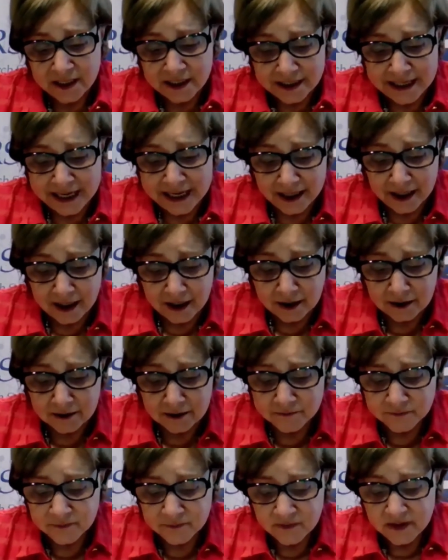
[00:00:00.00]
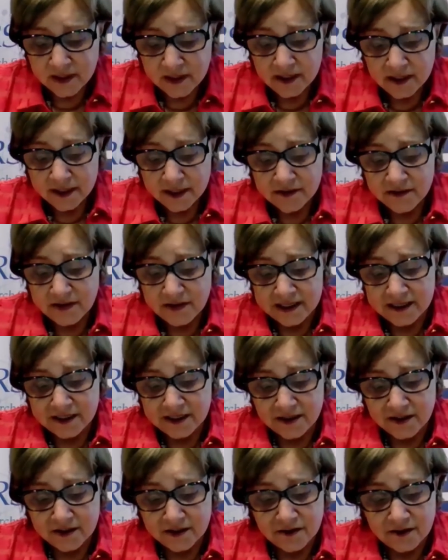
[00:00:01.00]
Now,
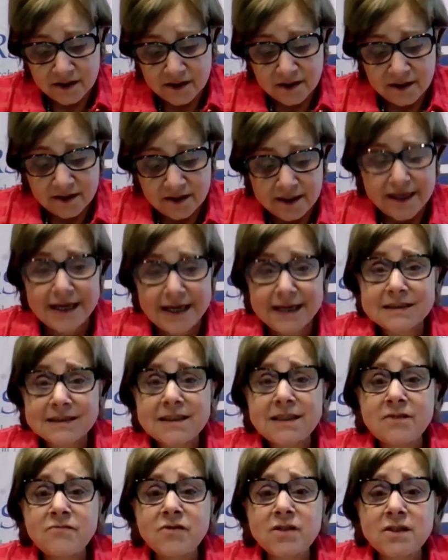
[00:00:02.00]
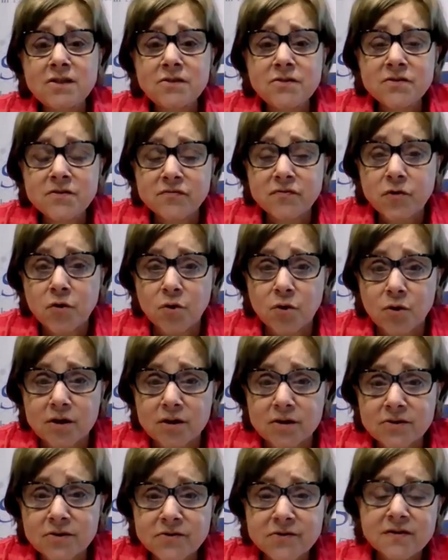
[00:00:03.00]
the activities, of
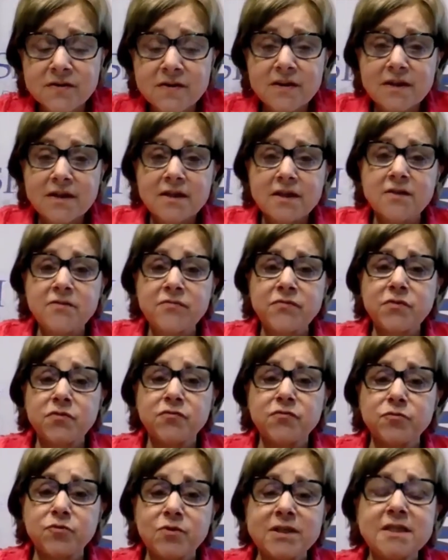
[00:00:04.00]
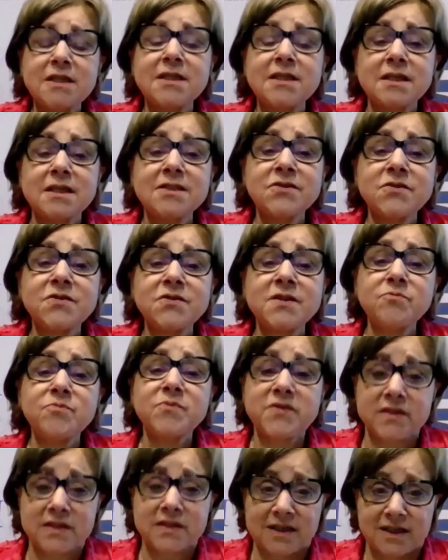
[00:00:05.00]
course, if you've written a
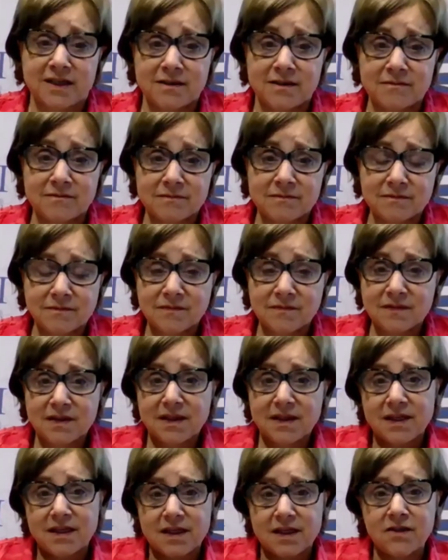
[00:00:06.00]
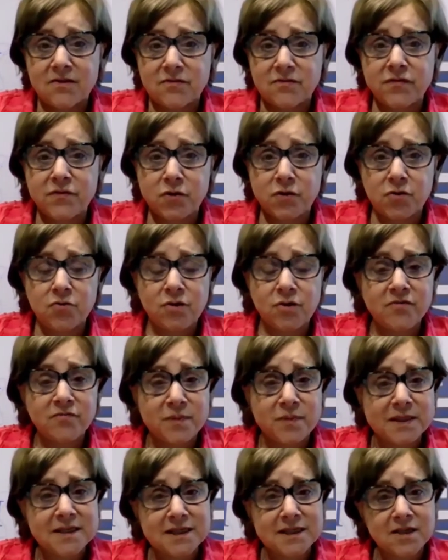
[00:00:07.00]
symphony, if you have
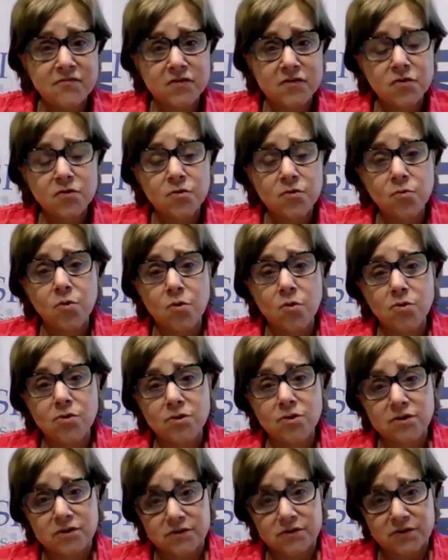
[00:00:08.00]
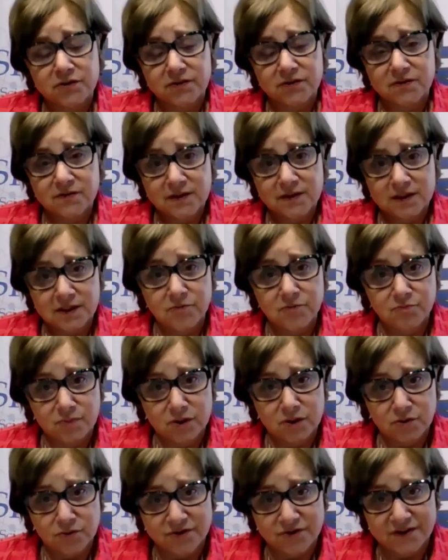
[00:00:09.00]
been given awards in
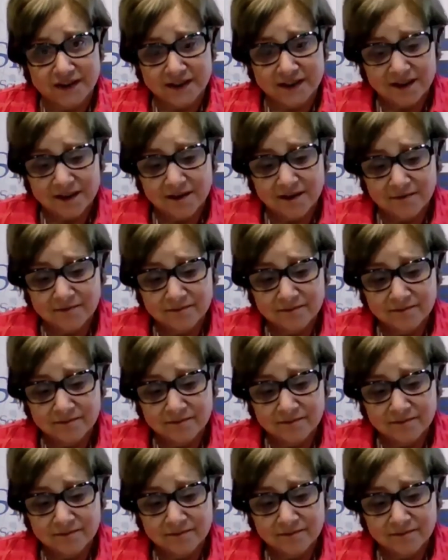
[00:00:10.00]
music,